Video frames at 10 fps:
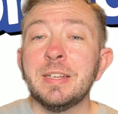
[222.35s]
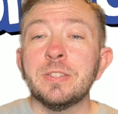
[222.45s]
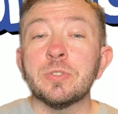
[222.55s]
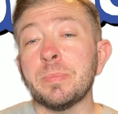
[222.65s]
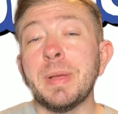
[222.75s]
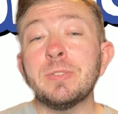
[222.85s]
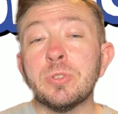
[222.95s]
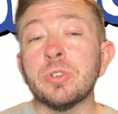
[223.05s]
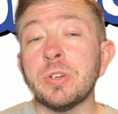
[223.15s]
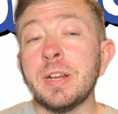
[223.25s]
So, pets with
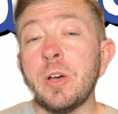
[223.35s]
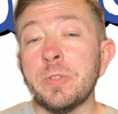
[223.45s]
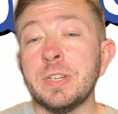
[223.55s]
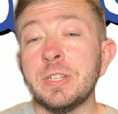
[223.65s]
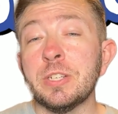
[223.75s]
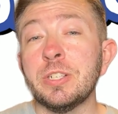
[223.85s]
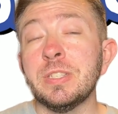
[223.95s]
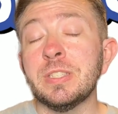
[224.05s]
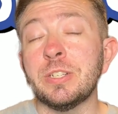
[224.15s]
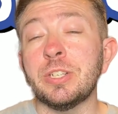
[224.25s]
certain health
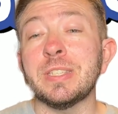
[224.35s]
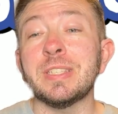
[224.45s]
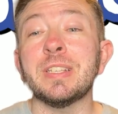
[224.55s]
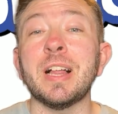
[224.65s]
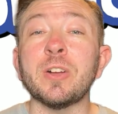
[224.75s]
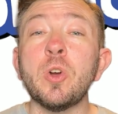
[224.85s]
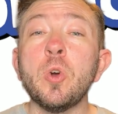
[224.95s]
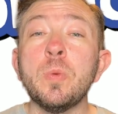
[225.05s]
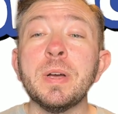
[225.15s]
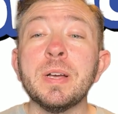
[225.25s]
conditions such as
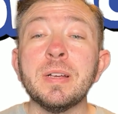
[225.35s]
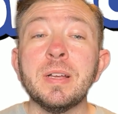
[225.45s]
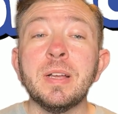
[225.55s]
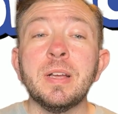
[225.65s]
glaucoma,